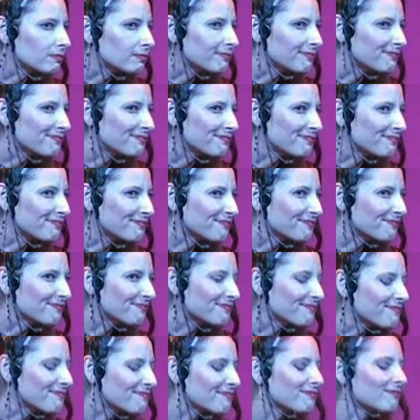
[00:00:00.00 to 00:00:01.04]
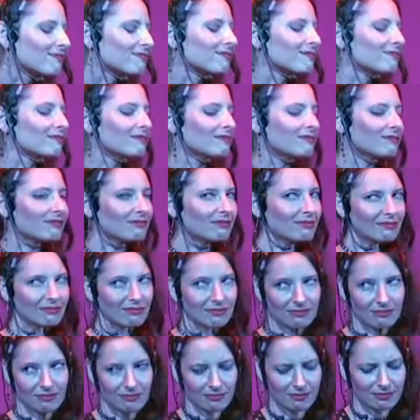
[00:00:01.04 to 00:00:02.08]

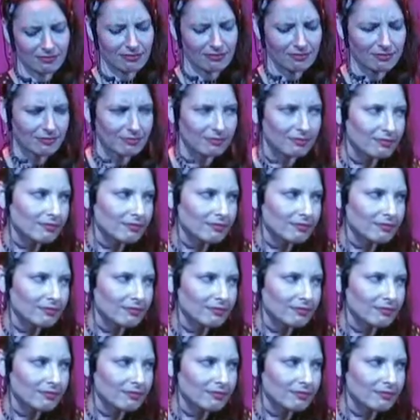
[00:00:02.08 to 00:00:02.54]
No one is speaking in this clip.